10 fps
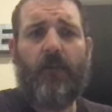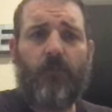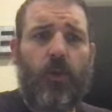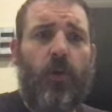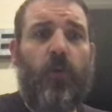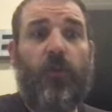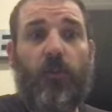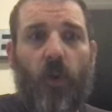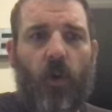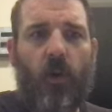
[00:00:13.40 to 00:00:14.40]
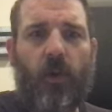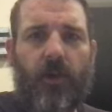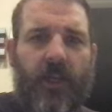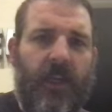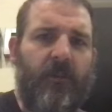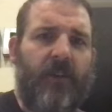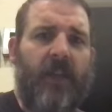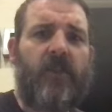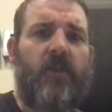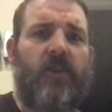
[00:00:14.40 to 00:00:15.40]
move more, get out and
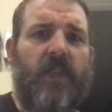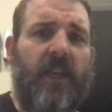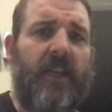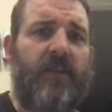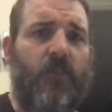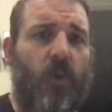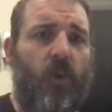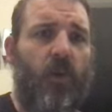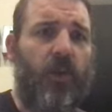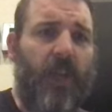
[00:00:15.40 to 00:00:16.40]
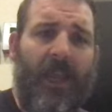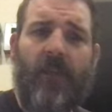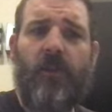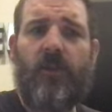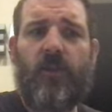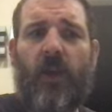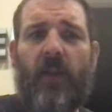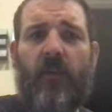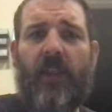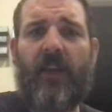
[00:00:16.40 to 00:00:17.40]
exercise more. You can't lose
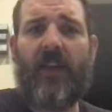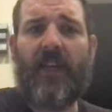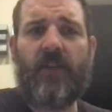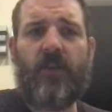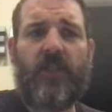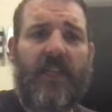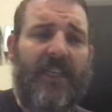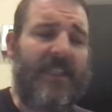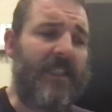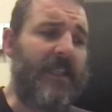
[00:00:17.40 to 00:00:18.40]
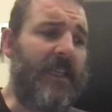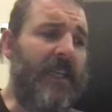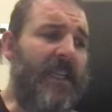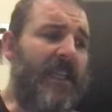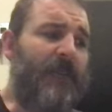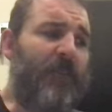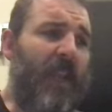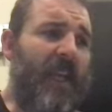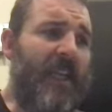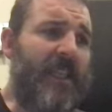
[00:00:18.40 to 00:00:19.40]
weight without exercising.
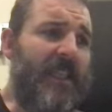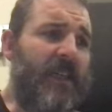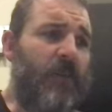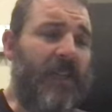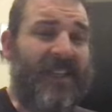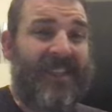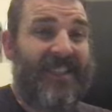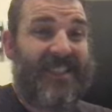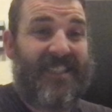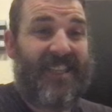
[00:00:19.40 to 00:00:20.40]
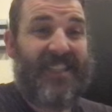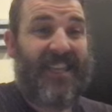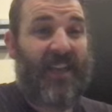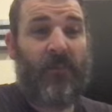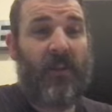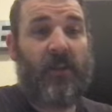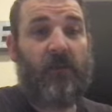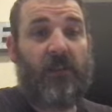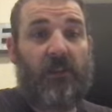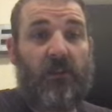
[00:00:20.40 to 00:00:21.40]
And uh, what I'd like to say is, I really
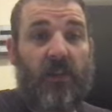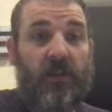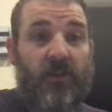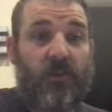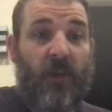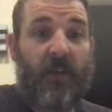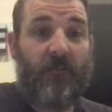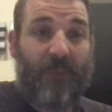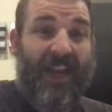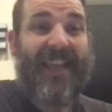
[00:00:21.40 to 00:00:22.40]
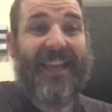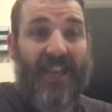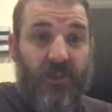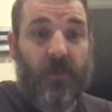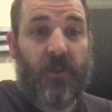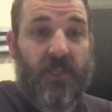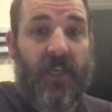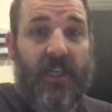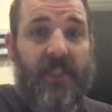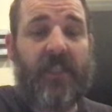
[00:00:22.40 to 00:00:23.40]
don't think you can lose weight by
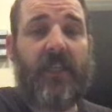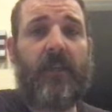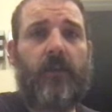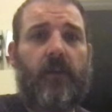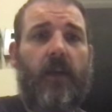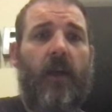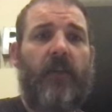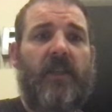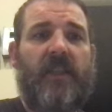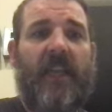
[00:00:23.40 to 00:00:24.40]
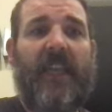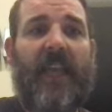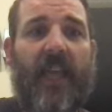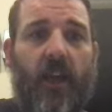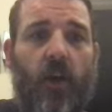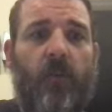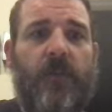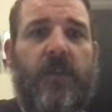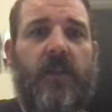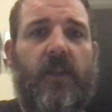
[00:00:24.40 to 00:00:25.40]
exercising. Uh, obviously, it
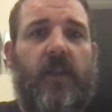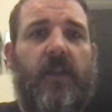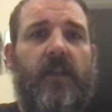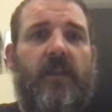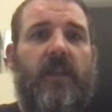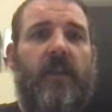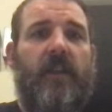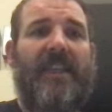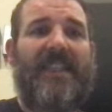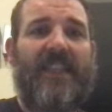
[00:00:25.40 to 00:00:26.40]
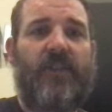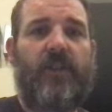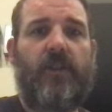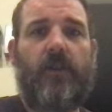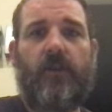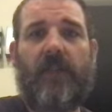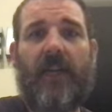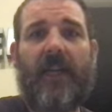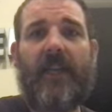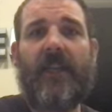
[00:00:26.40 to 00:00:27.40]
helps, uh, it's in addition to your
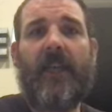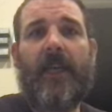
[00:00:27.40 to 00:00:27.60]
diet